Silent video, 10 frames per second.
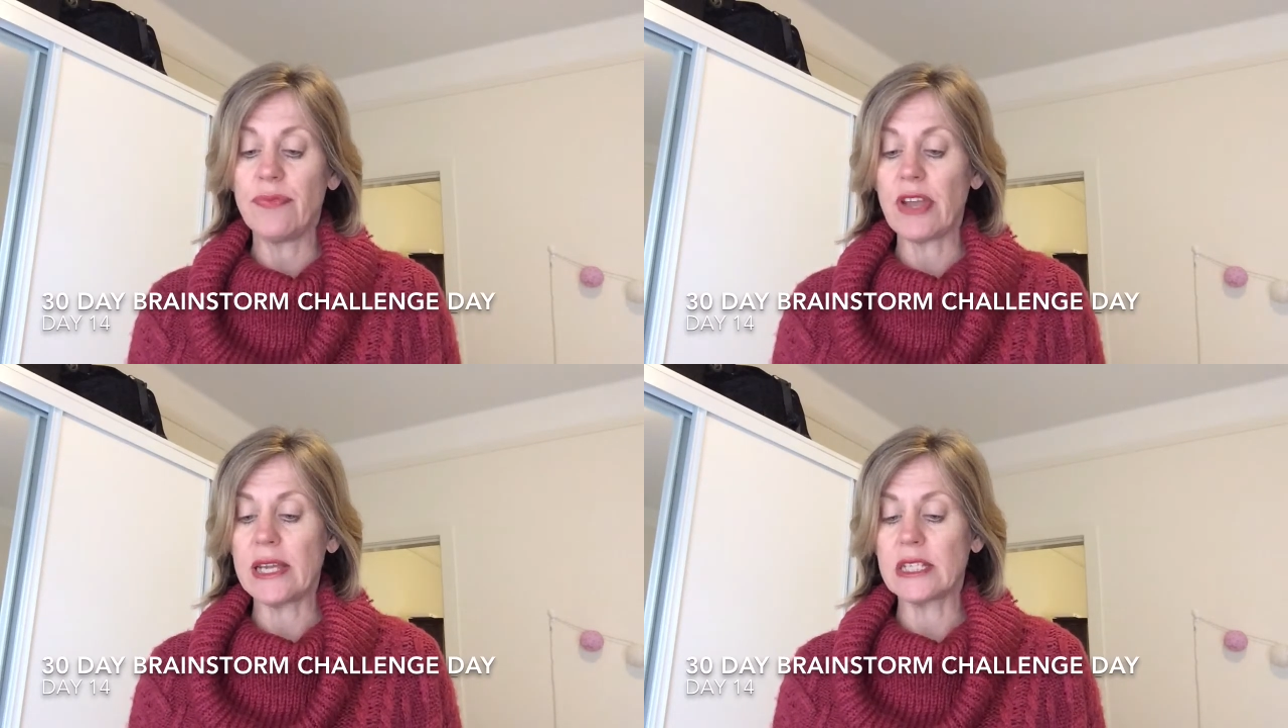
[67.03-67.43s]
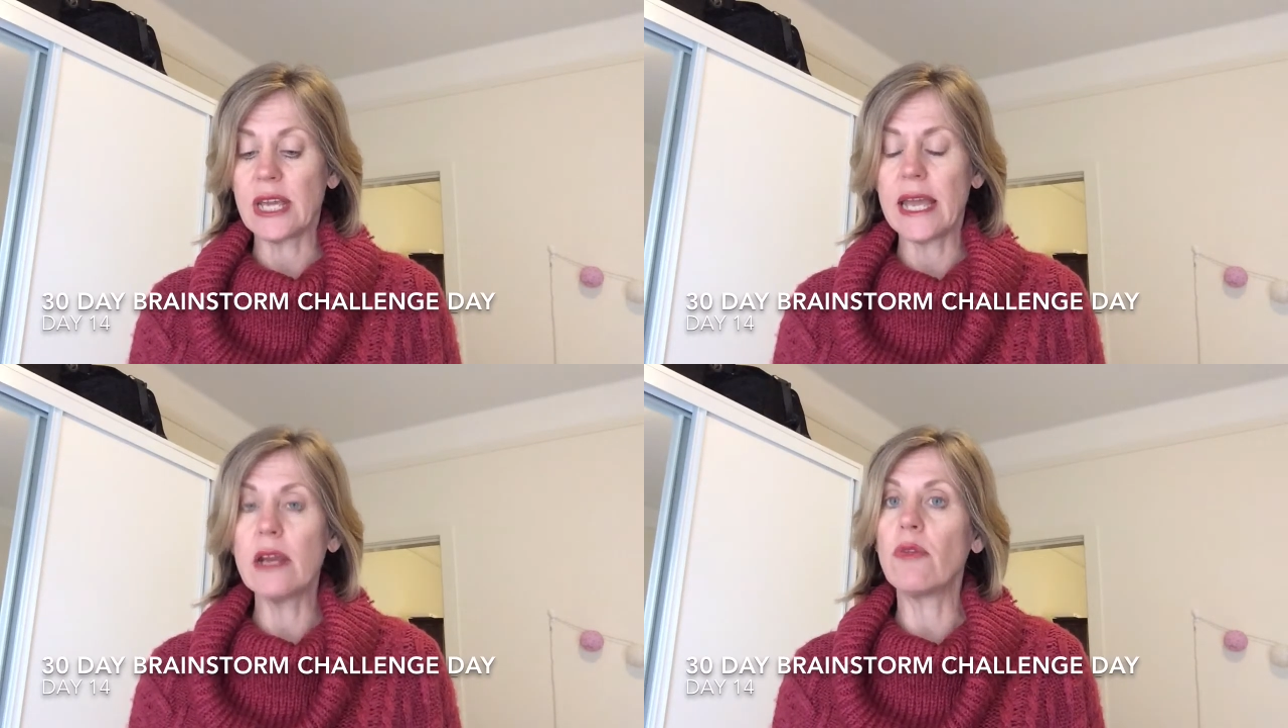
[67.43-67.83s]
Day
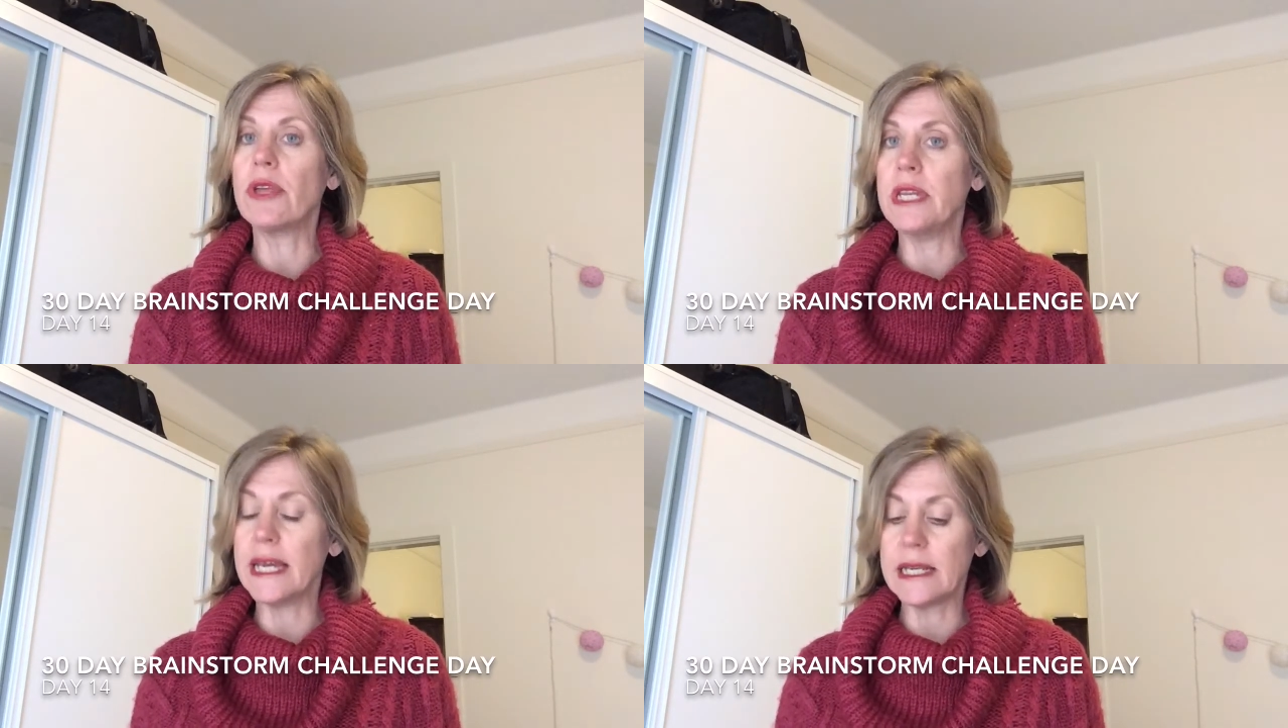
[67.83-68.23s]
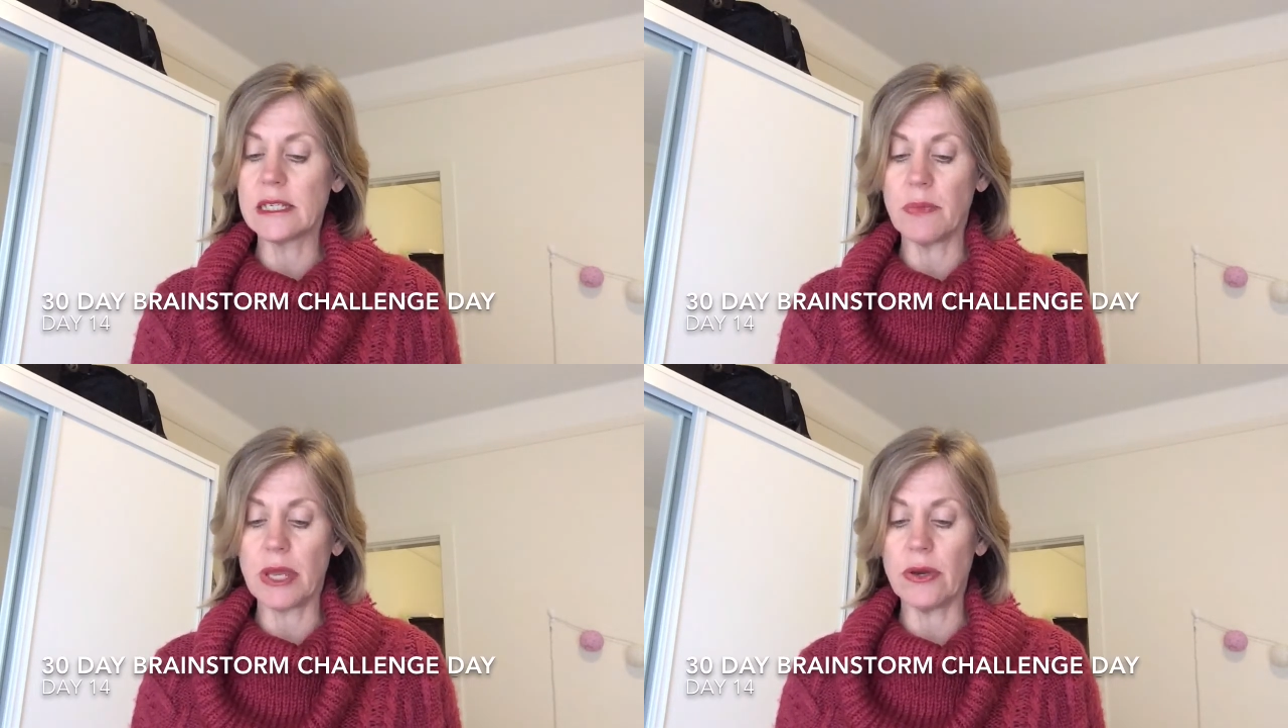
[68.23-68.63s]
10, on the need
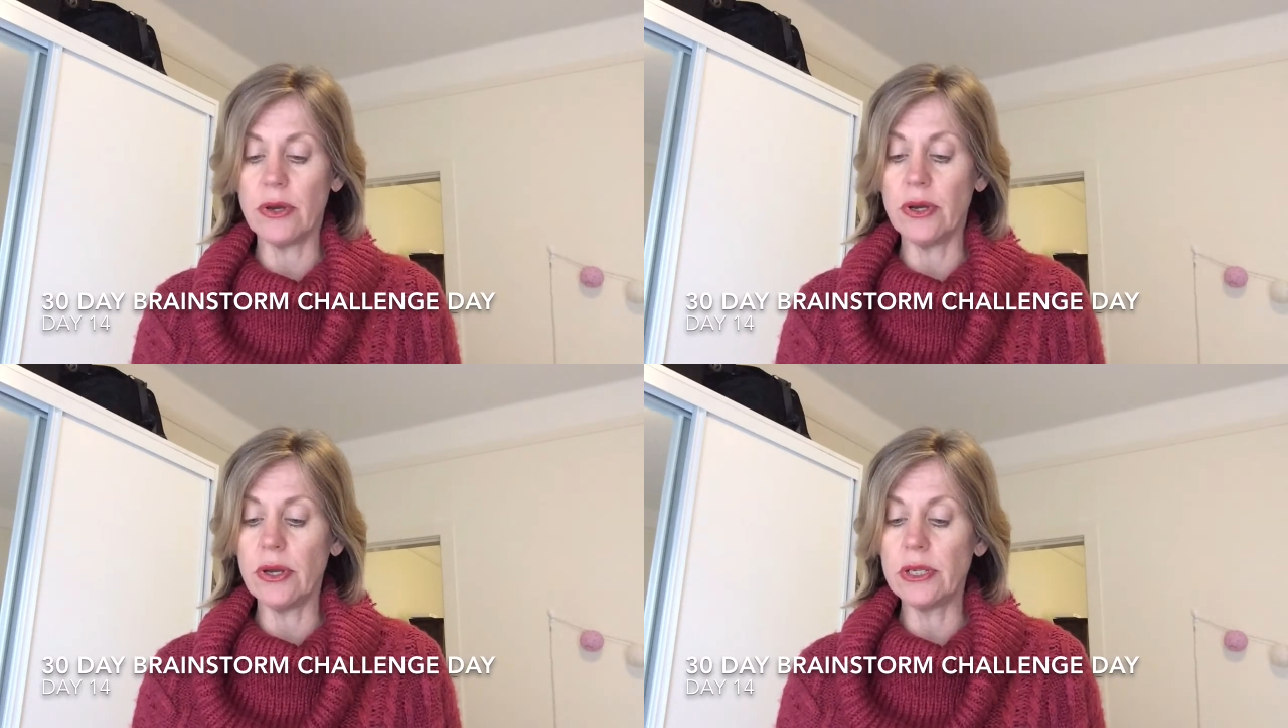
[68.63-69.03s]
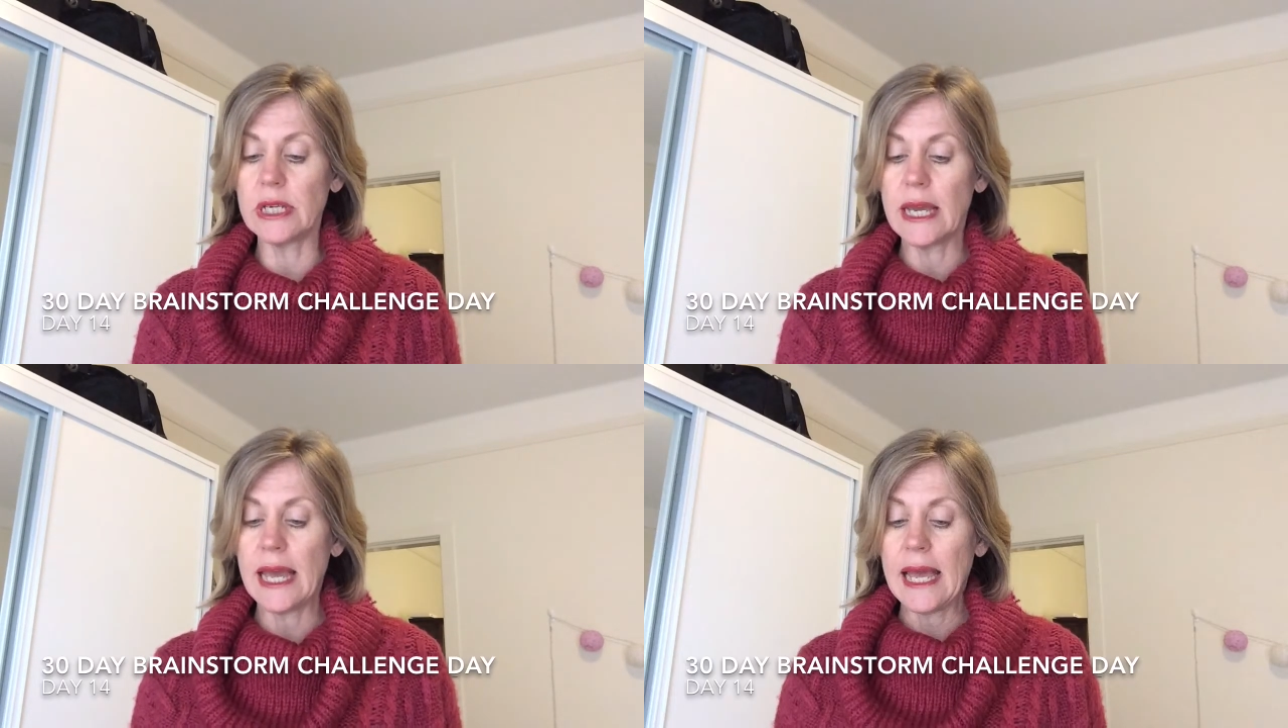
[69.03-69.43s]
to be heard.